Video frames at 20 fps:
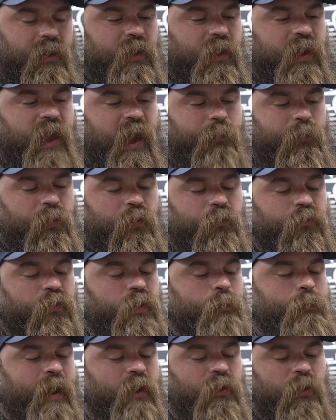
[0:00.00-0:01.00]
cable for
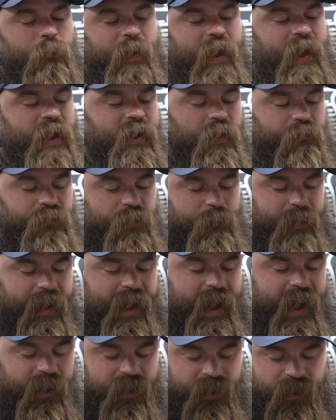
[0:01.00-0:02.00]
the battery pack off the
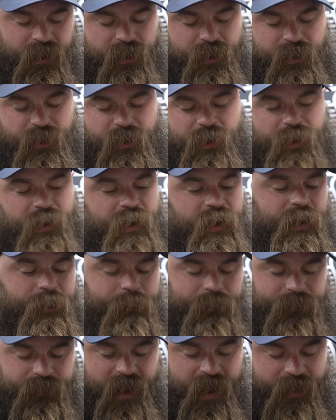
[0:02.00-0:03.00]
back.
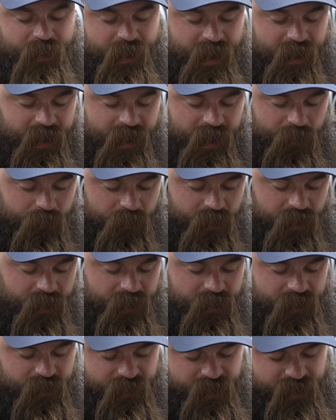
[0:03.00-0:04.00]
And then I
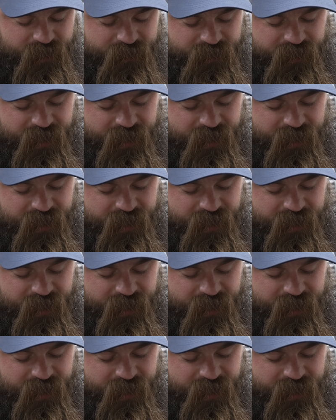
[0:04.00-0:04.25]
run this